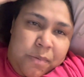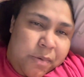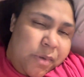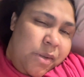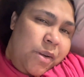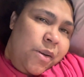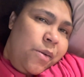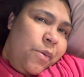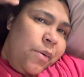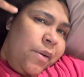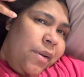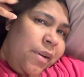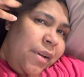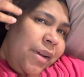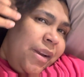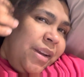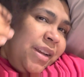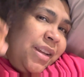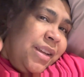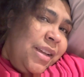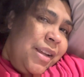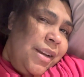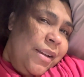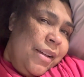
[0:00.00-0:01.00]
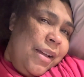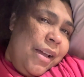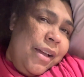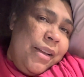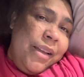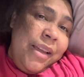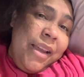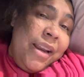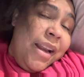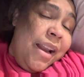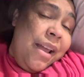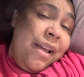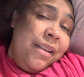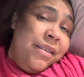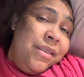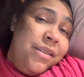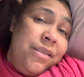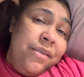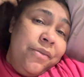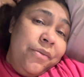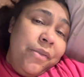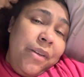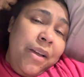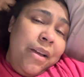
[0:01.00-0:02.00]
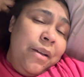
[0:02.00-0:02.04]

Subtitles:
I cannot